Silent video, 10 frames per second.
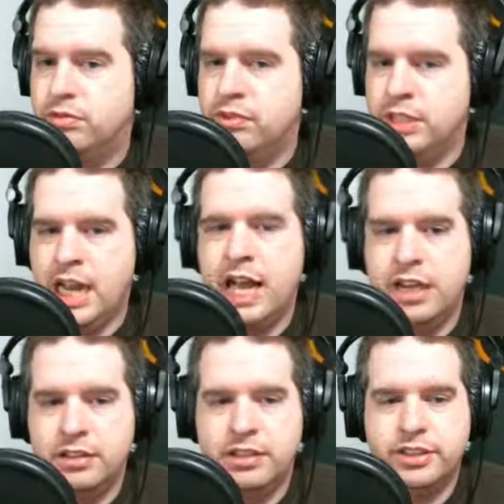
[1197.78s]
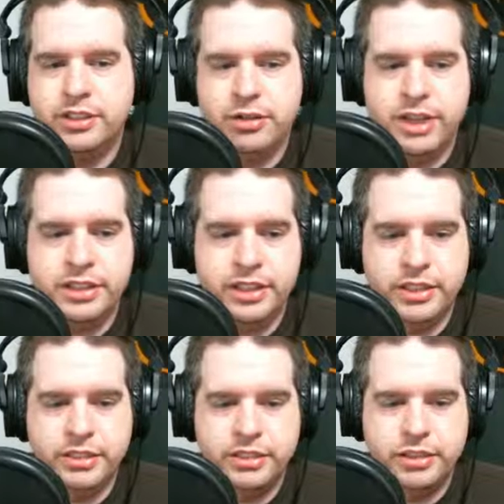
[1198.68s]
Yeah, that's
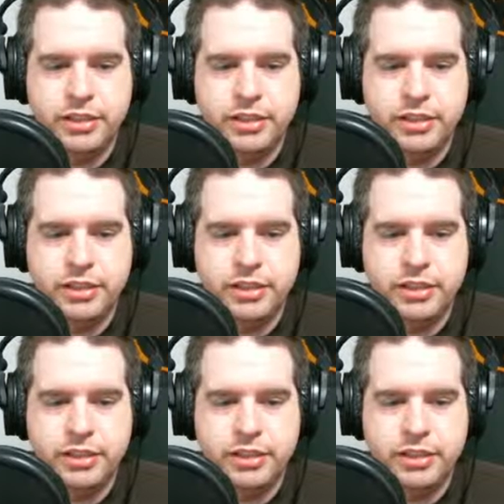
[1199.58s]
craziness.